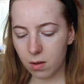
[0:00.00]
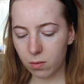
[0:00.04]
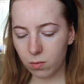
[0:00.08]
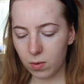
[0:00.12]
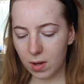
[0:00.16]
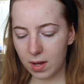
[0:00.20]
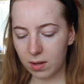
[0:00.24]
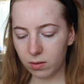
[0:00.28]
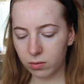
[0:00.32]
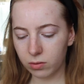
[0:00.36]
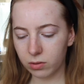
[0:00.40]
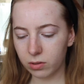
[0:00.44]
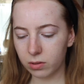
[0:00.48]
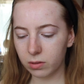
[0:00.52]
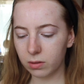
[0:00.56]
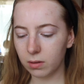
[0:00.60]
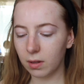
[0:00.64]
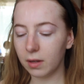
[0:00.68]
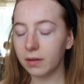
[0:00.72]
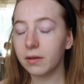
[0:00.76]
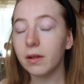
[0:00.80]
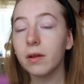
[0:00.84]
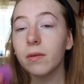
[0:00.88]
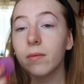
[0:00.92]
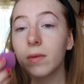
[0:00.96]
What else?
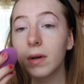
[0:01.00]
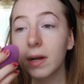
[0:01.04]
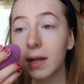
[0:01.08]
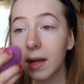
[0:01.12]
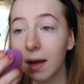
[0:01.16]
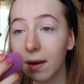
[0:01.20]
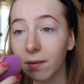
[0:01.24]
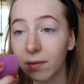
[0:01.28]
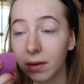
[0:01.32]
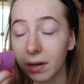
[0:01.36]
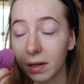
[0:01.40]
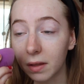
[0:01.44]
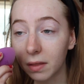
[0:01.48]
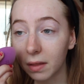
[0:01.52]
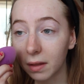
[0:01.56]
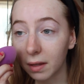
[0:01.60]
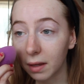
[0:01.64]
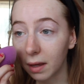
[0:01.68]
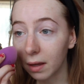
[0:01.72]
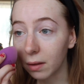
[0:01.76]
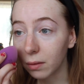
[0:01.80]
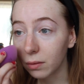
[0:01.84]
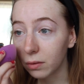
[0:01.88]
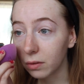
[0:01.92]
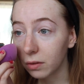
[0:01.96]
I don't really have
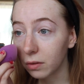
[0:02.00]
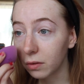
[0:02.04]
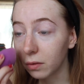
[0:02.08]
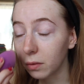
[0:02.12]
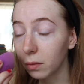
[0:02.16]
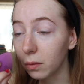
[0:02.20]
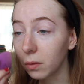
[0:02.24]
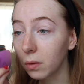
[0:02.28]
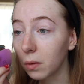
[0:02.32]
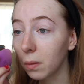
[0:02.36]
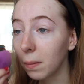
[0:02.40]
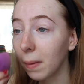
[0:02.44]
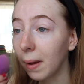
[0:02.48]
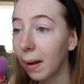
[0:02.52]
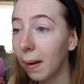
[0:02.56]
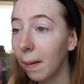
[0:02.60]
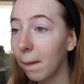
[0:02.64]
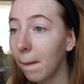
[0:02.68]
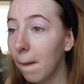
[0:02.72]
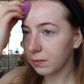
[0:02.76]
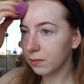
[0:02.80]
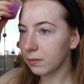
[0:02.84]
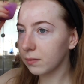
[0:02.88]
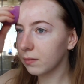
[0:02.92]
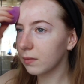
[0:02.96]
anything else to talk about.